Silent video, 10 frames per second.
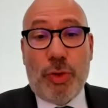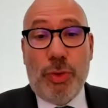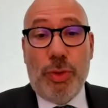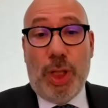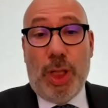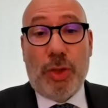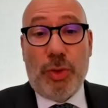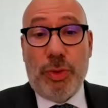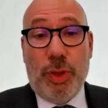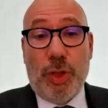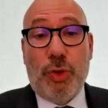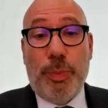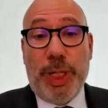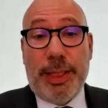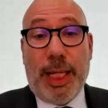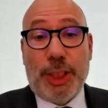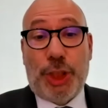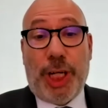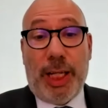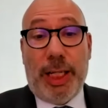to, uh, to, uh, to meet that
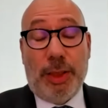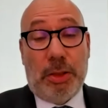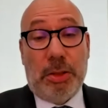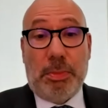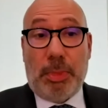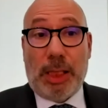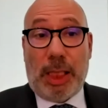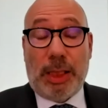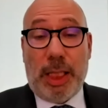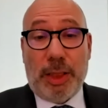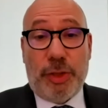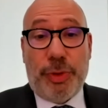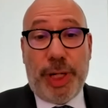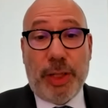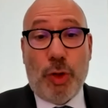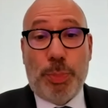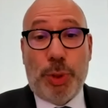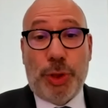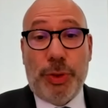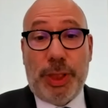challenge. As I said, create
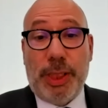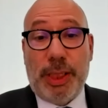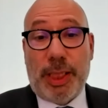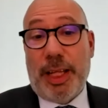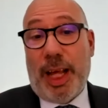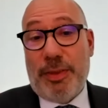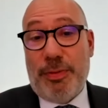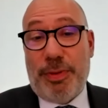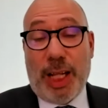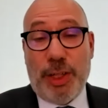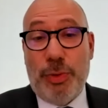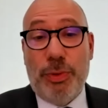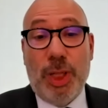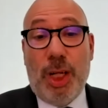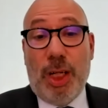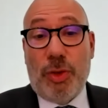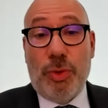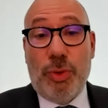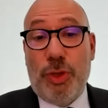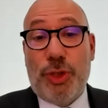opportunities and add value
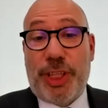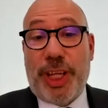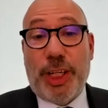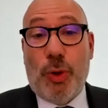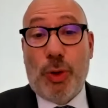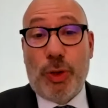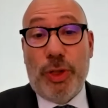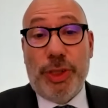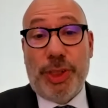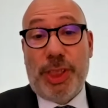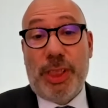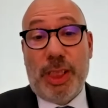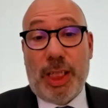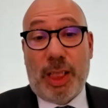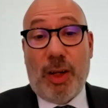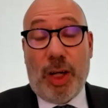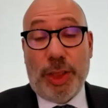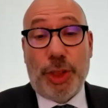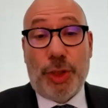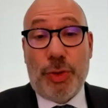to the stakeholders uh, at
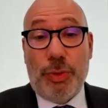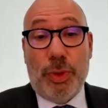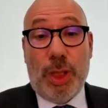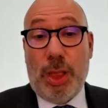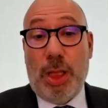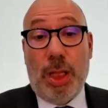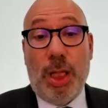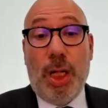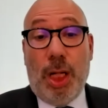large, to, uh,